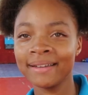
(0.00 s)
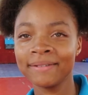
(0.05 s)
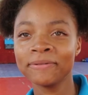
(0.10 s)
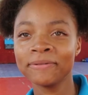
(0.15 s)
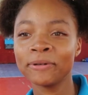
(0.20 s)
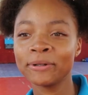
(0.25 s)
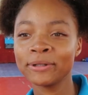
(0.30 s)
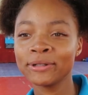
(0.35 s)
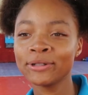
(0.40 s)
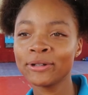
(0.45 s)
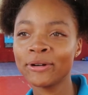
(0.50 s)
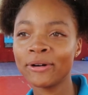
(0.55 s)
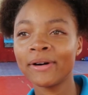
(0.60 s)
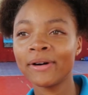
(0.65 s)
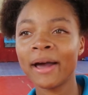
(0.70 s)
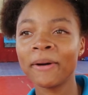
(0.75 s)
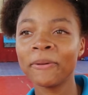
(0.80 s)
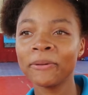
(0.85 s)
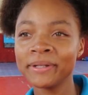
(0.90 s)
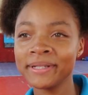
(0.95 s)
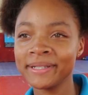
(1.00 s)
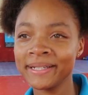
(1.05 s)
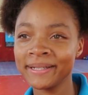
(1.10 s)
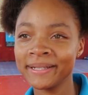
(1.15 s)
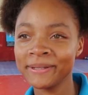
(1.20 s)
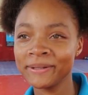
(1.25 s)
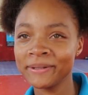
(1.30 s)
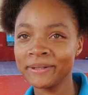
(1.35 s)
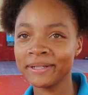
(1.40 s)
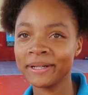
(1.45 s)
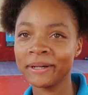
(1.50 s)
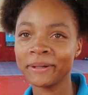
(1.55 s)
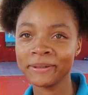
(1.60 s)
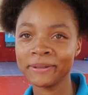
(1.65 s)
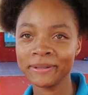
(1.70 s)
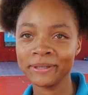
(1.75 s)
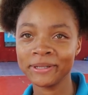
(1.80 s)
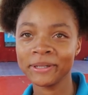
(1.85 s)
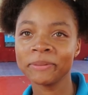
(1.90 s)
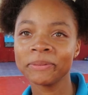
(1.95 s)
For sure, I wanted to learn how
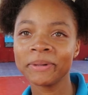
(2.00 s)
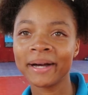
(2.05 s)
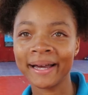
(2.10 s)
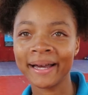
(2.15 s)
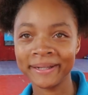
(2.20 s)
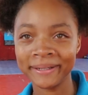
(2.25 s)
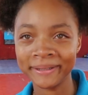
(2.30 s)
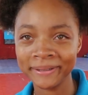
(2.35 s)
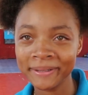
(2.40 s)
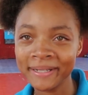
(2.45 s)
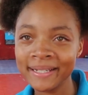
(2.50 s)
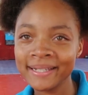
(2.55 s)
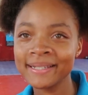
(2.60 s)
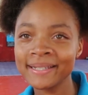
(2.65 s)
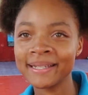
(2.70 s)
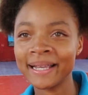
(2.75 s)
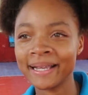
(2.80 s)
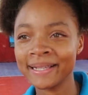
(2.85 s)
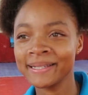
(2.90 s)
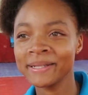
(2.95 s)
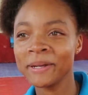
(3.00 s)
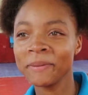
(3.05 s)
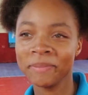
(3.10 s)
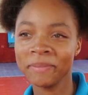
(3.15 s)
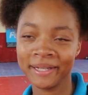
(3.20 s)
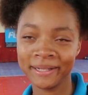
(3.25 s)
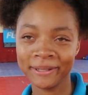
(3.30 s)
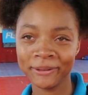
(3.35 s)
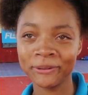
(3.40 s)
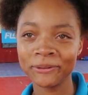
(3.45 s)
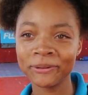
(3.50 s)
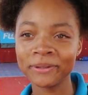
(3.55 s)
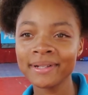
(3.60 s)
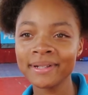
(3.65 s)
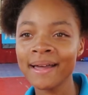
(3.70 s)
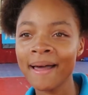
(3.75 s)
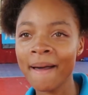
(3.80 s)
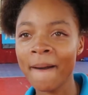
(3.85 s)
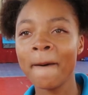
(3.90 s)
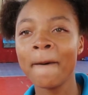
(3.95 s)
to jump higher because that's the main goal.
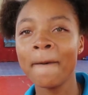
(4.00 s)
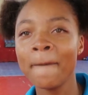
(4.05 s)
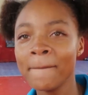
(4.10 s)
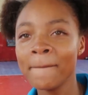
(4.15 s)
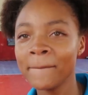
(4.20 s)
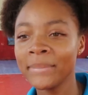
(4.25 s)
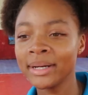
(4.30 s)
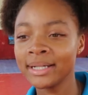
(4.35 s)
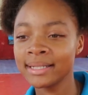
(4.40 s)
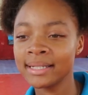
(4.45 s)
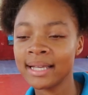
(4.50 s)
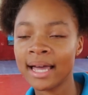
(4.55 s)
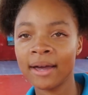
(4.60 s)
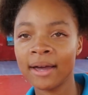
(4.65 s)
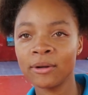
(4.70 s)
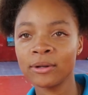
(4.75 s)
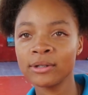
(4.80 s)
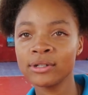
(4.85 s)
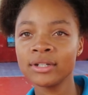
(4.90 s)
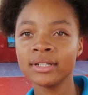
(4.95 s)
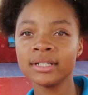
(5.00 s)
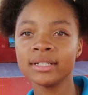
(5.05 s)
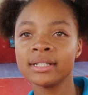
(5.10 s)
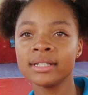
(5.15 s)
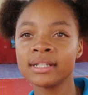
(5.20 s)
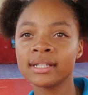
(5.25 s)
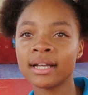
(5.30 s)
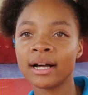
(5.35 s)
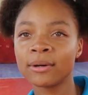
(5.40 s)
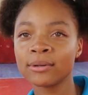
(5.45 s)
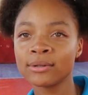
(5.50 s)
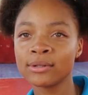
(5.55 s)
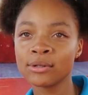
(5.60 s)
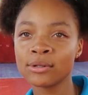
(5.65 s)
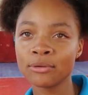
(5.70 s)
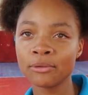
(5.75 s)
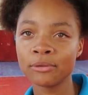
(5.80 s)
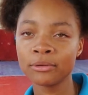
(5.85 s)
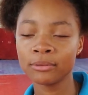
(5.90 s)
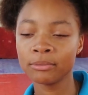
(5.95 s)
But I also learned how
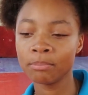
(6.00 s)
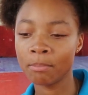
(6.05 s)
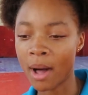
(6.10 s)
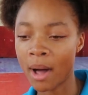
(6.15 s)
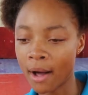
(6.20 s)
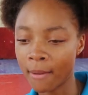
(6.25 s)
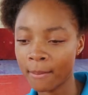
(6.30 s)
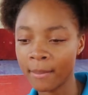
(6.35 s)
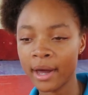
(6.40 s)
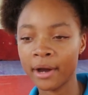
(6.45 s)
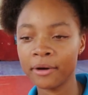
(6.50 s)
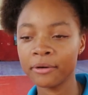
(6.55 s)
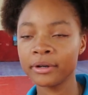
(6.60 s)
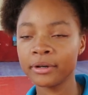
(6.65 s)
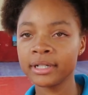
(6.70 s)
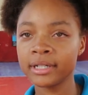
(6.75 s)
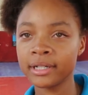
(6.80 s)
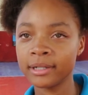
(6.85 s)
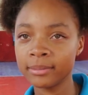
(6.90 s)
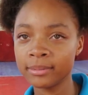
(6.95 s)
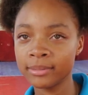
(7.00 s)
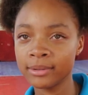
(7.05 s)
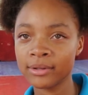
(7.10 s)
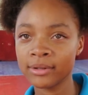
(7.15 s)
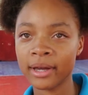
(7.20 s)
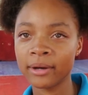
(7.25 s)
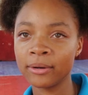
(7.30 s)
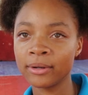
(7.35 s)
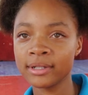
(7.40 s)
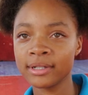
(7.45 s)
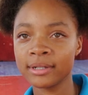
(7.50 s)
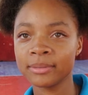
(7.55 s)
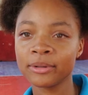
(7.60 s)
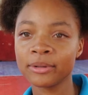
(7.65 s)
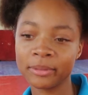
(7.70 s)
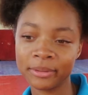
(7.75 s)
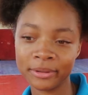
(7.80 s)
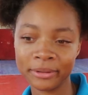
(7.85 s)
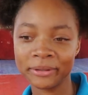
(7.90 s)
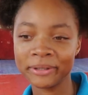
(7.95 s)
to mark my run-up, so I got a
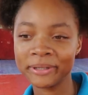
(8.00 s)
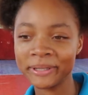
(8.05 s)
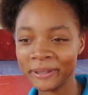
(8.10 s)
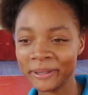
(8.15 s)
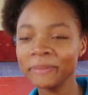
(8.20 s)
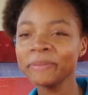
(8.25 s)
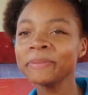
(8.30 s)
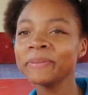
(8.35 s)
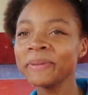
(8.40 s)
proper run-up.